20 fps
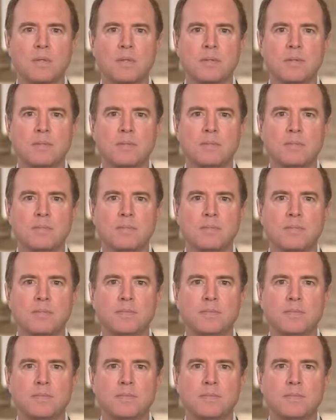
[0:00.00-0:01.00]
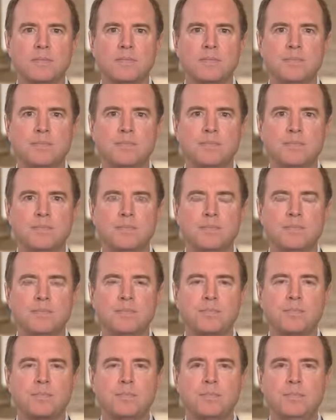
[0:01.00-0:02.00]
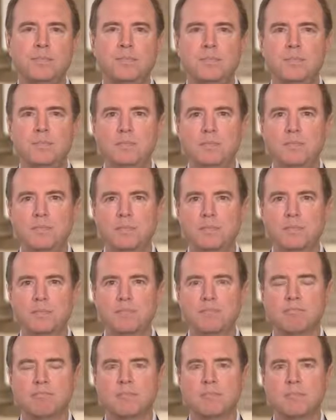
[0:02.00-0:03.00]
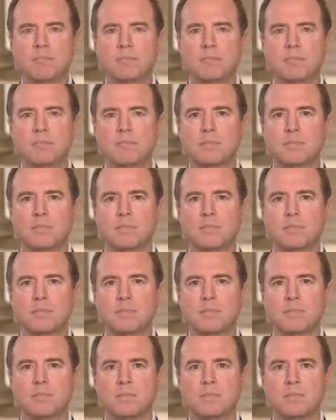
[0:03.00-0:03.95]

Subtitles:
No words are spoken by the person on screen.